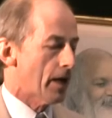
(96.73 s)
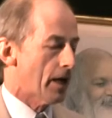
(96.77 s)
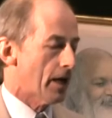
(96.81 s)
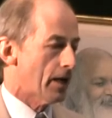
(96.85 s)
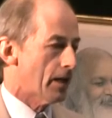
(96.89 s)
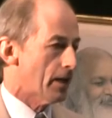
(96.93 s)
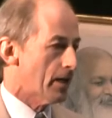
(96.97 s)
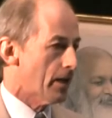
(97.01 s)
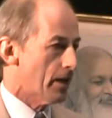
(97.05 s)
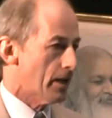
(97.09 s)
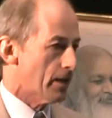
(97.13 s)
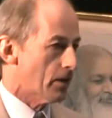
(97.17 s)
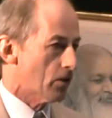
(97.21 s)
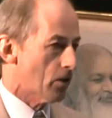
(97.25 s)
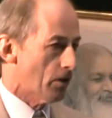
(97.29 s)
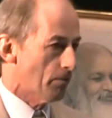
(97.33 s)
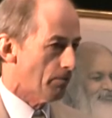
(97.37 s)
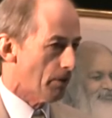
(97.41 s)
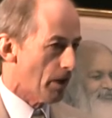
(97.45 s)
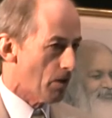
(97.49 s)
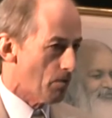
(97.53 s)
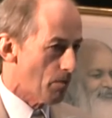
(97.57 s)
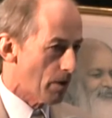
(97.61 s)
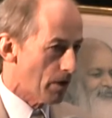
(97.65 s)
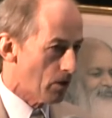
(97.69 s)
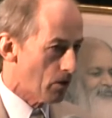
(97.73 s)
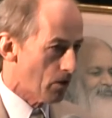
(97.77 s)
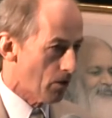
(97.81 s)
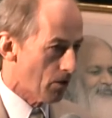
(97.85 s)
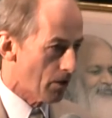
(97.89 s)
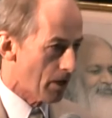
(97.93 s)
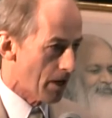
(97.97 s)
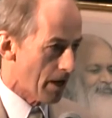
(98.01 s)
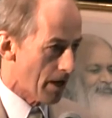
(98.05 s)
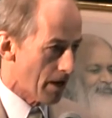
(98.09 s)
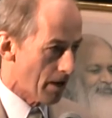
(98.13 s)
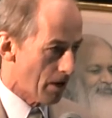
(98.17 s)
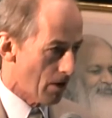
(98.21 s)
And it's something we
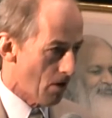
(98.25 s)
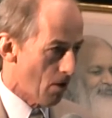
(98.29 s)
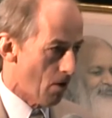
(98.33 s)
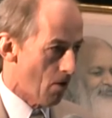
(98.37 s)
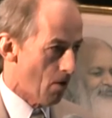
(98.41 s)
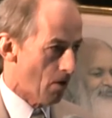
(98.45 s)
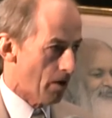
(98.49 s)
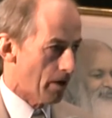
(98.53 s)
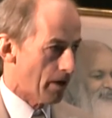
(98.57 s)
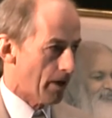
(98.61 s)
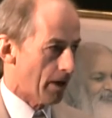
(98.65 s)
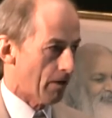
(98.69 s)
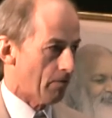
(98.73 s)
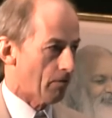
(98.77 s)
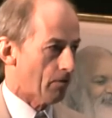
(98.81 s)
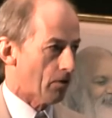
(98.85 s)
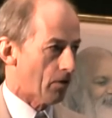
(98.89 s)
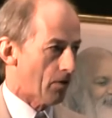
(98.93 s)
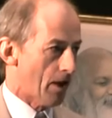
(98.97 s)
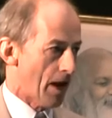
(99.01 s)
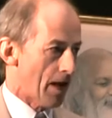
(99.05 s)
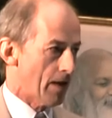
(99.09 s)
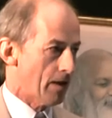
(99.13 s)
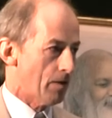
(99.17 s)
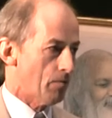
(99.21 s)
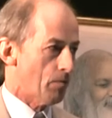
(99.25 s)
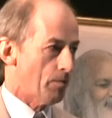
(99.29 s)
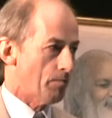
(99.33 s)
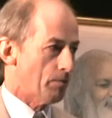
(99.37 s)
totally ignore and take for granted.